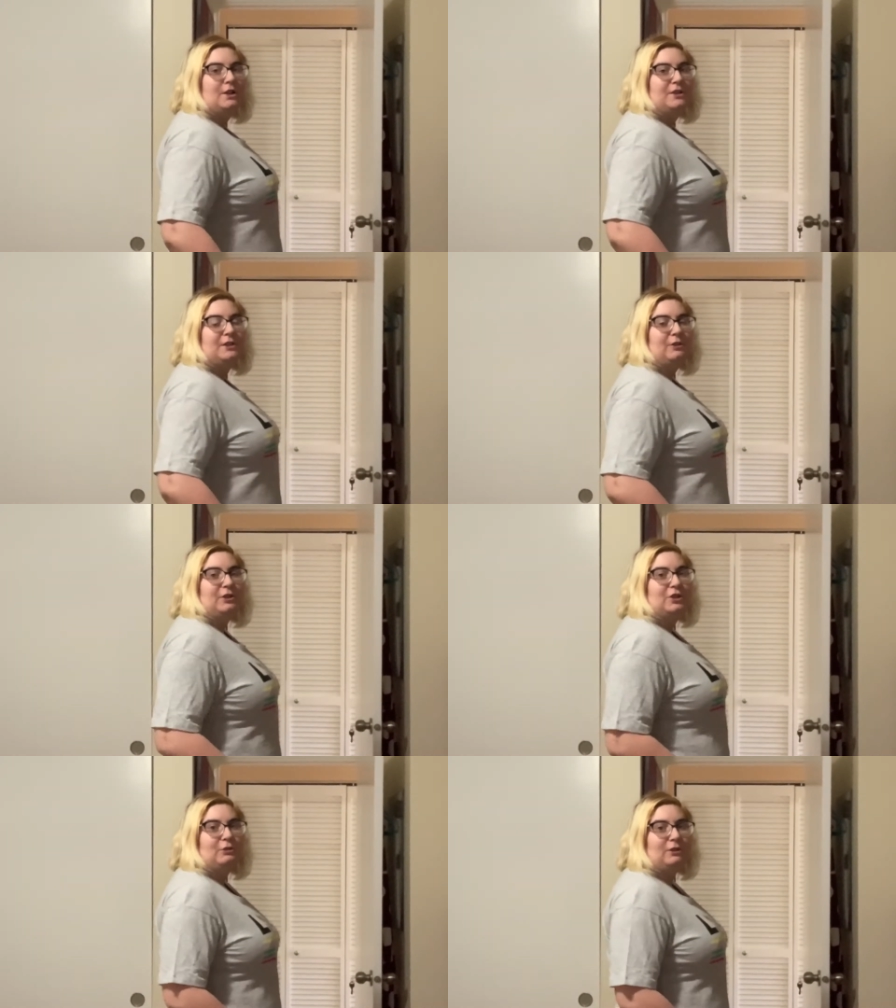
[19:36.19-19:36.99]
So
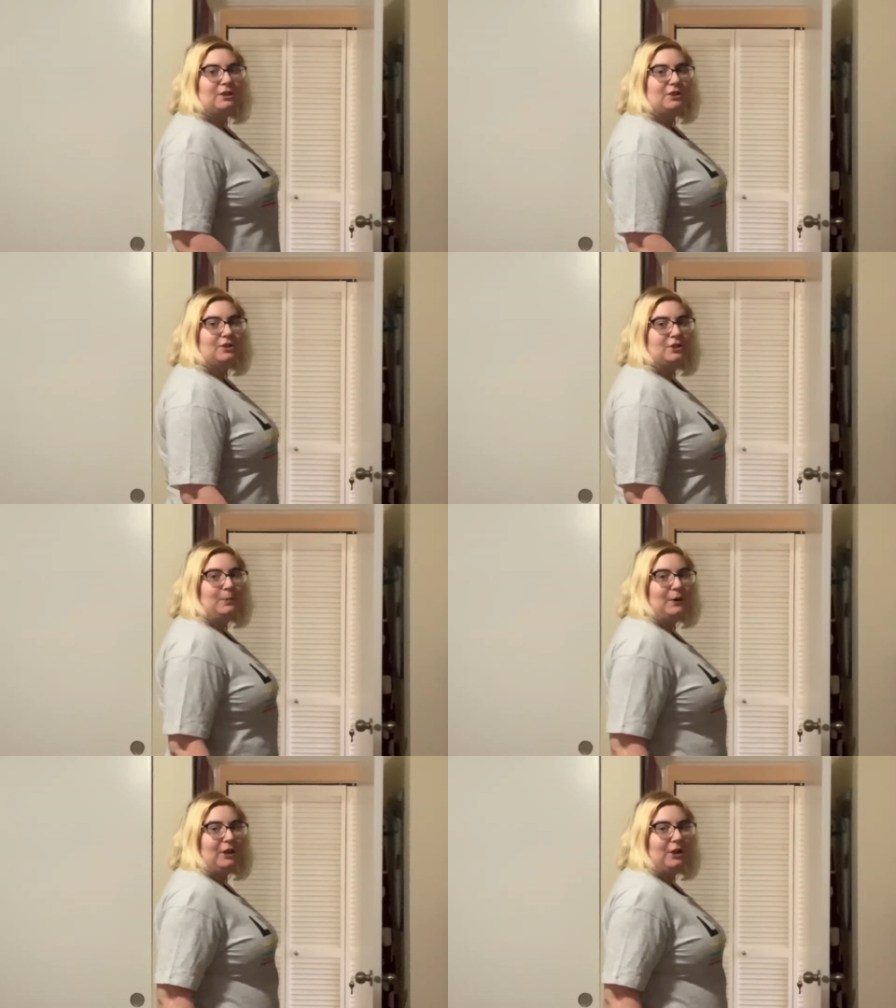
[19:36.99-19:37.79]
the shorts are
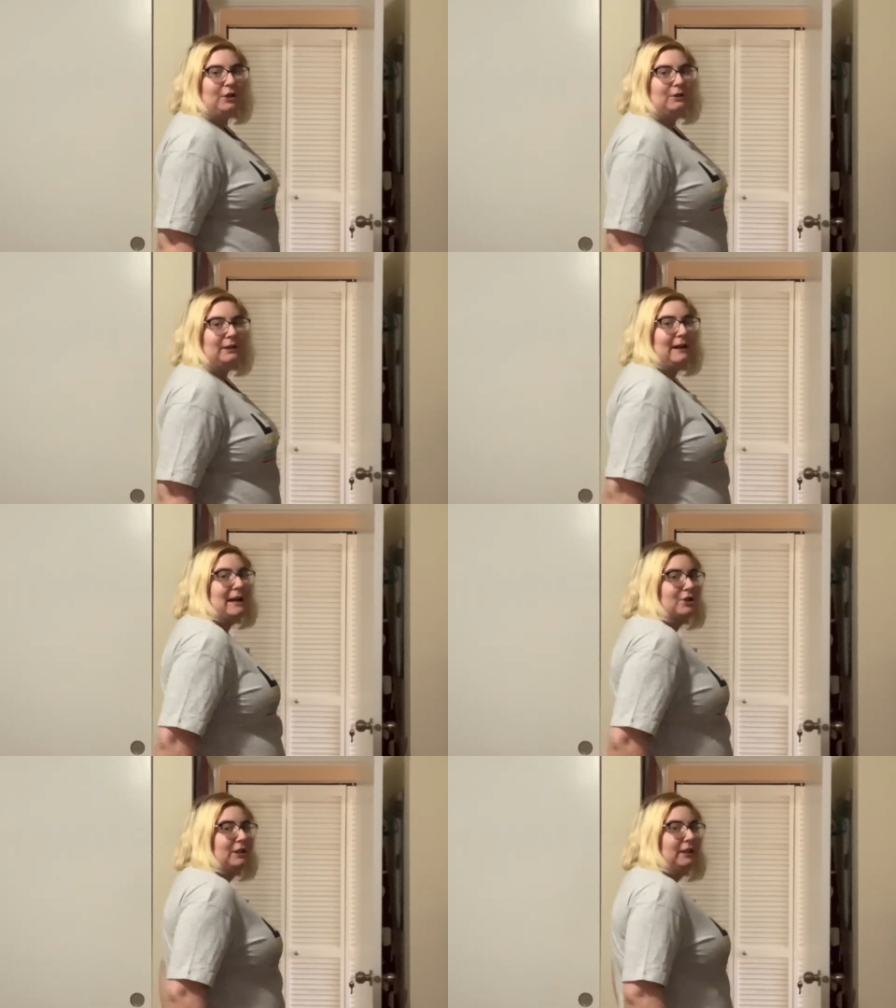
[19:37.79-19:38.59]
super cute. They're
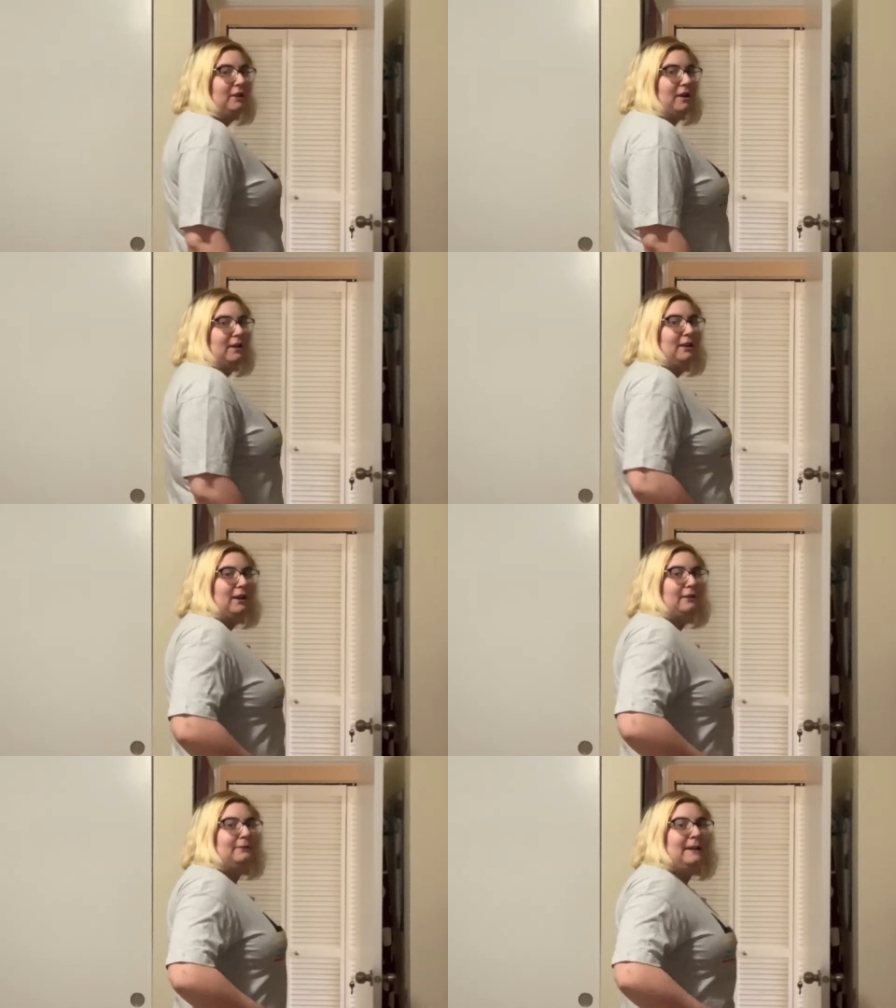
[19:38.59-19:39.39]
actually long
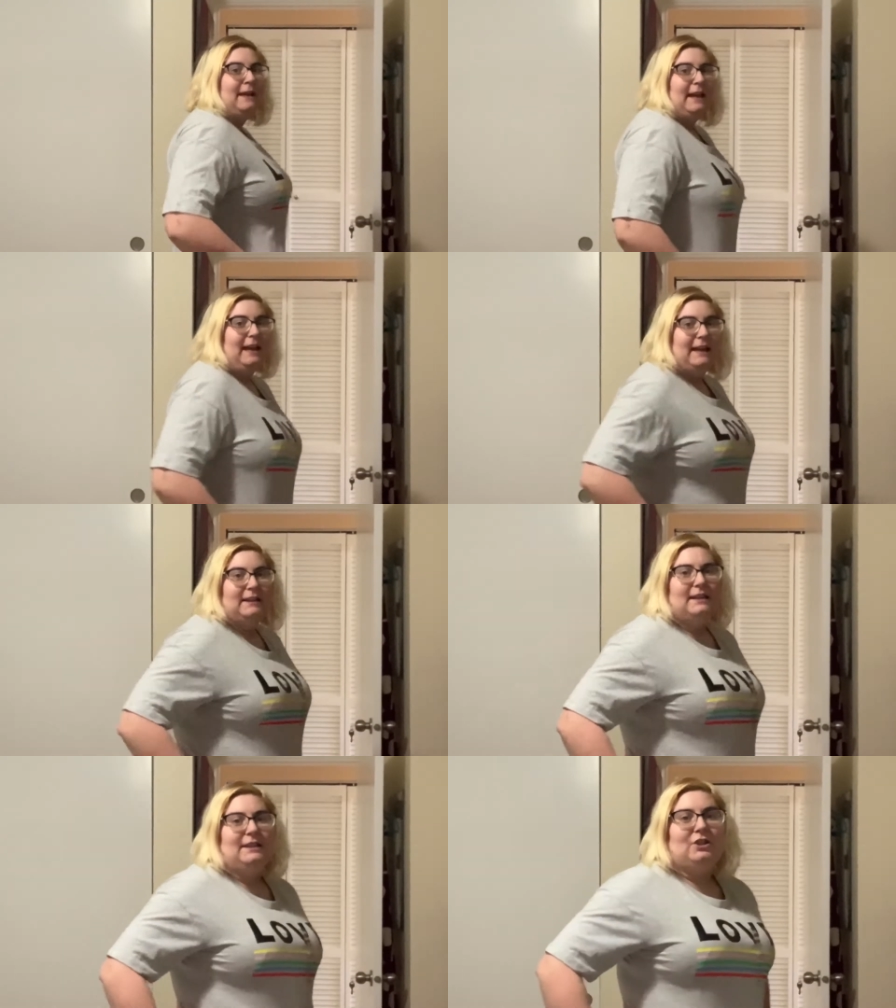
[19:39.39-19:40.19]
enough.
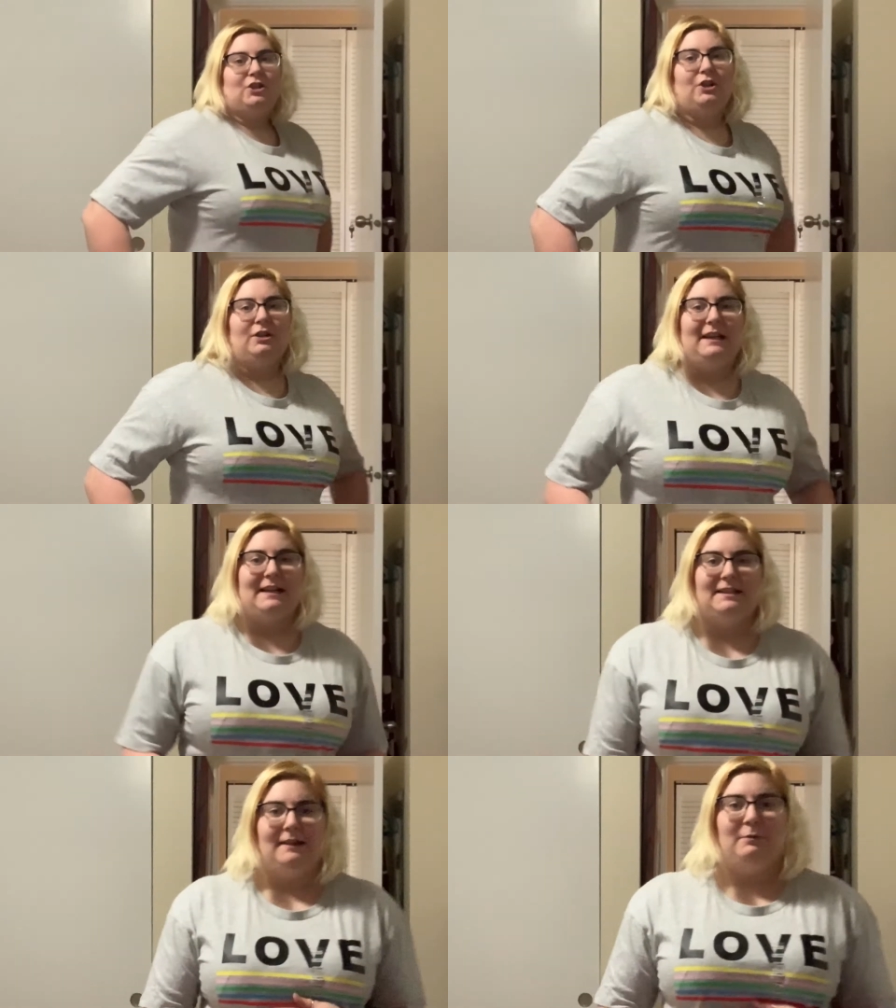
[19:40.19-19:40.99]
And then this shirt, like
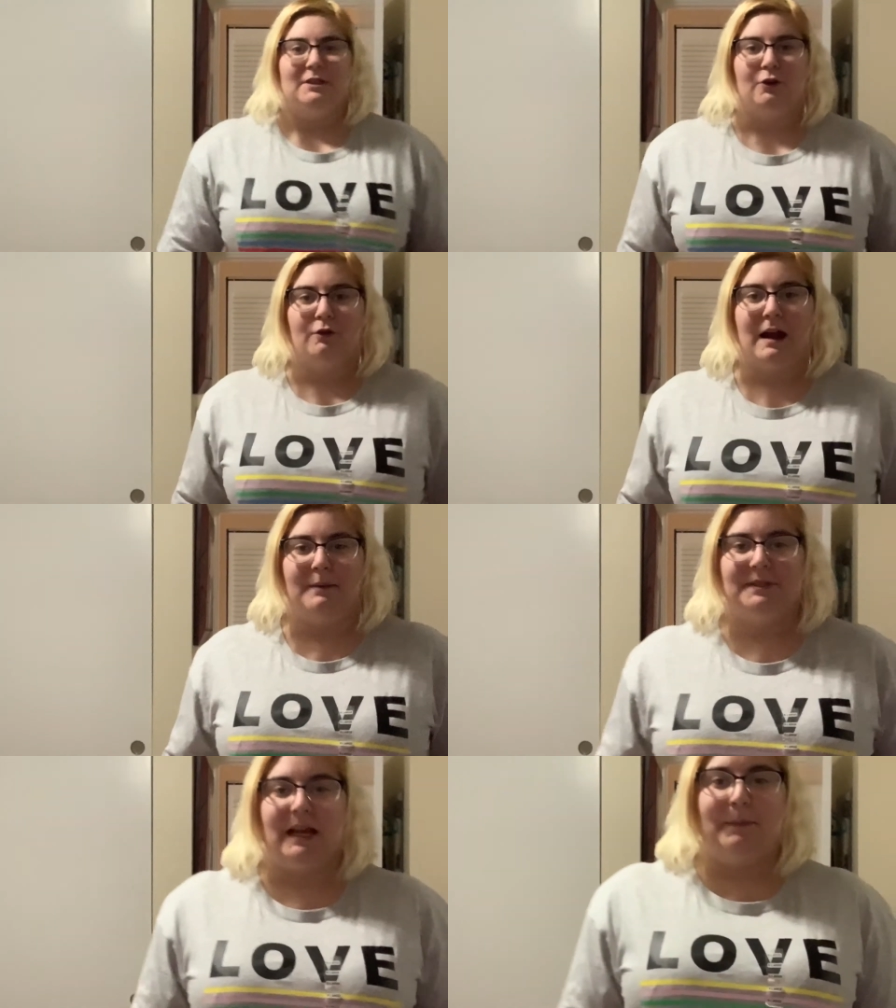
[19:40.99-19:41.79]
I said, was a
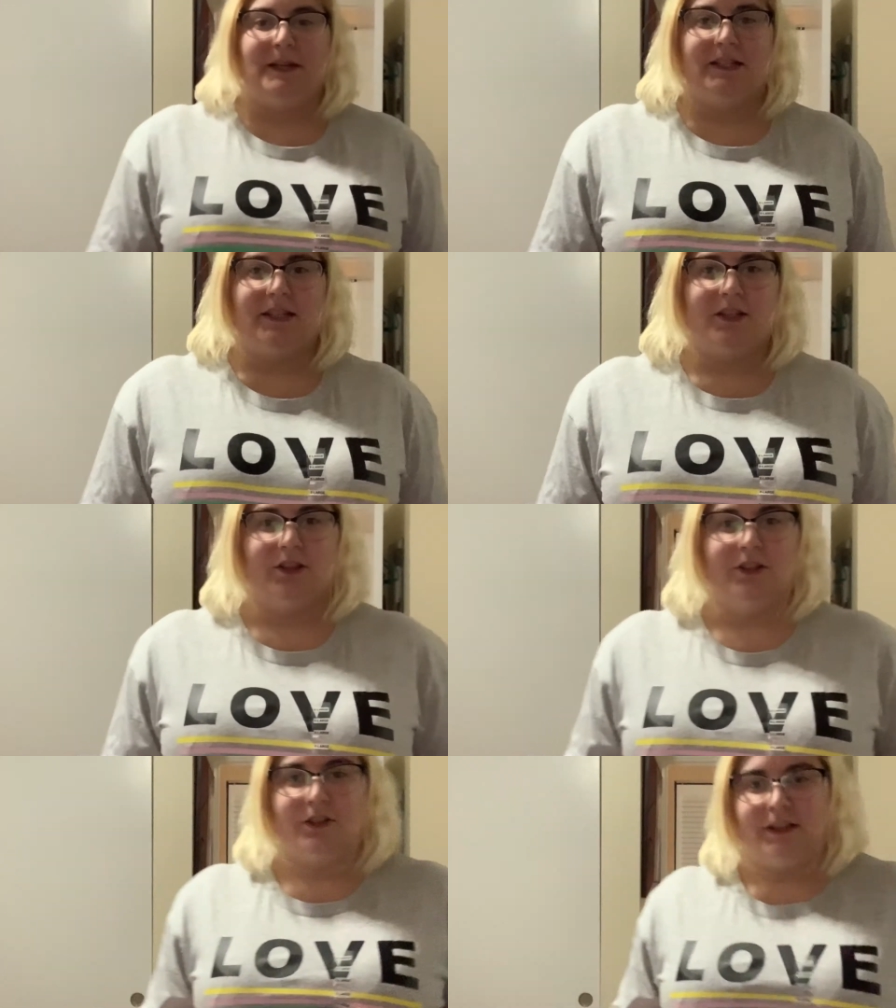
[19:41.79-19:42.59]
crop top, but it doesn't
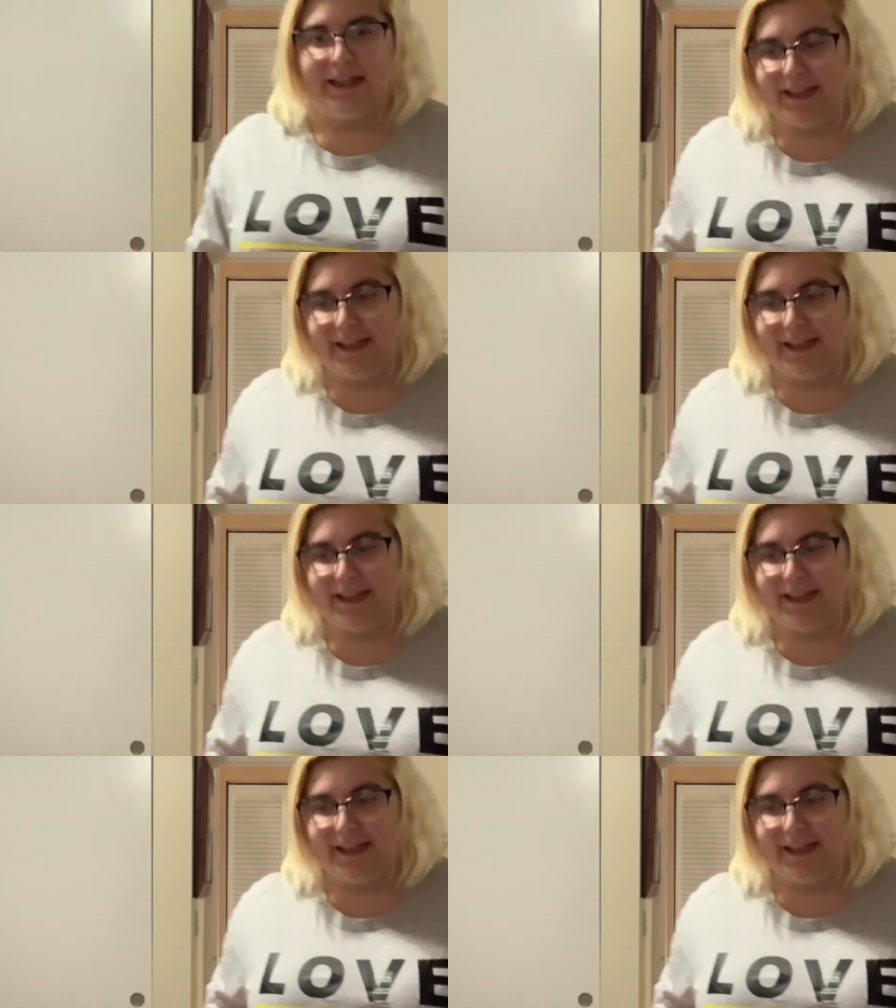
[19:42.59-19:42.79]
look like